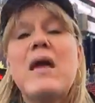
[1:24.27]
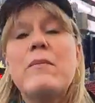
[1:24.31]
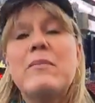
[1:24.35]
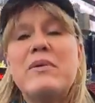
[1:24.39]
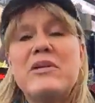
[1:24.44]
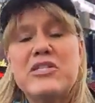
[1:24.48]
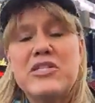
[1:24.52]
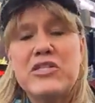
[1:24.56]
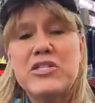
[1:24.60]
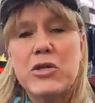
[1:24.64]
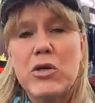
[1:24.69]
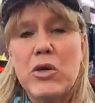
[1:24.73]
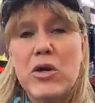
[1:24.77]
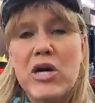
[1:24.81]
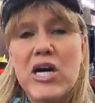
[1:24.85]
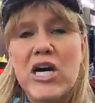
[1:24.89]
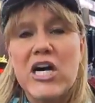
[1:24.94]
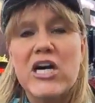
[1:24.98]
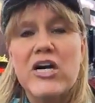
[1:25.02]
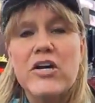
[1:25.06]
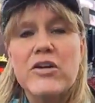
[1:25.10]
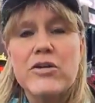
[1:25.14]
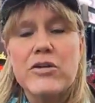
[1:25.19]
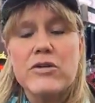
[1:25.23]
Be
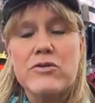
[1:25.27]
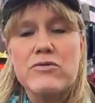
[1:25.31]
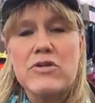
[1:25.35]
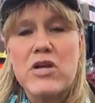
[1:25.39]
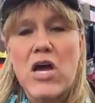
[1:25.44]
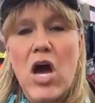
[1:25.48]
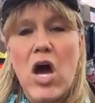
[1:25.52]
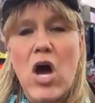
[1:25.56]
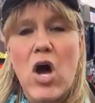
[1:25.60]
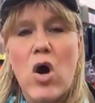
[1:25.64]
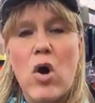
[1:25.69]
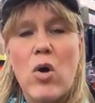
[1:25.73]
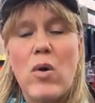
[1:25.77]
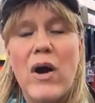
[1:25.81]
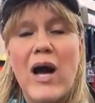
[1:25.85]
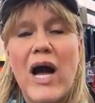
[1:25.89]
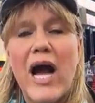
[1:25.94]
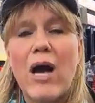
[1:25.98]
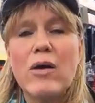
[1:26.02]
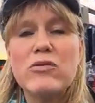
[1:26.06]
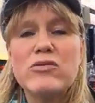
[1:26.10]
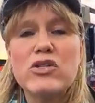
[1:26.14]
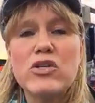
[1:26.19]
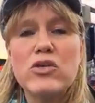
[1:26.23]
sure you know
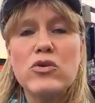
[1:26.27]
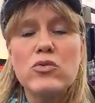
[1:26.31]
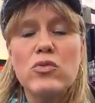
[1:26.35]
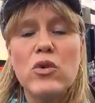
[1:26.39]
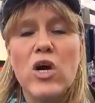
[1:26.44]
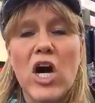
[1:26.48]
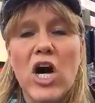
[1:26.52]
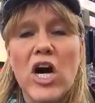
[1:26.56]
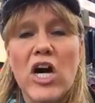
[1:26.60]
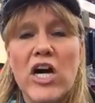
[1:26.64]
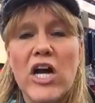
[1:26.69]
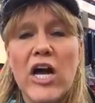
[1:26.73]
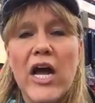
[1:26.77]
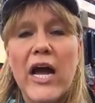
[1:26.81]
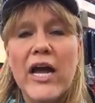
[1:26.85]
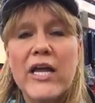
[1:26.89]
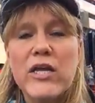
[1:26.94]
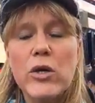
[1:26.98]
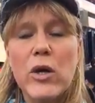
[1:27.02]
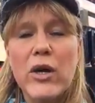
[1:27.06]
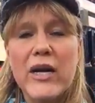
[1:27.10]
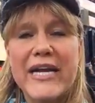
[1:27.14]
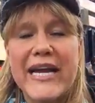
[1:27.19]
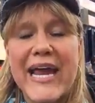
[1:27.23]
how to work
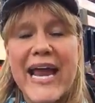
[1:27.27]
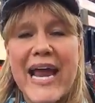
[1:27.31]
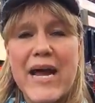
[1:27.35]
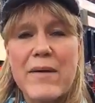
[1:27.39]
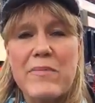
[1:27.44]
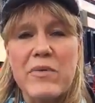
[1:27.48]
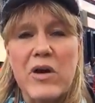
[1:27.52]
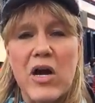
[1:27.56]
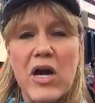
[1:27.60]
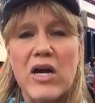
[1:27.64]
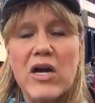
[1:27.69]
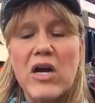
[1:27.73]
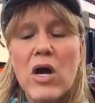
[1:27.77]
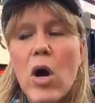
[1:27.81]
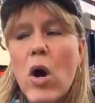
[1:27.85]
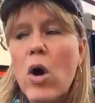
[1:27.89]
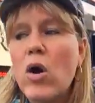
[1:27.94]
your camera.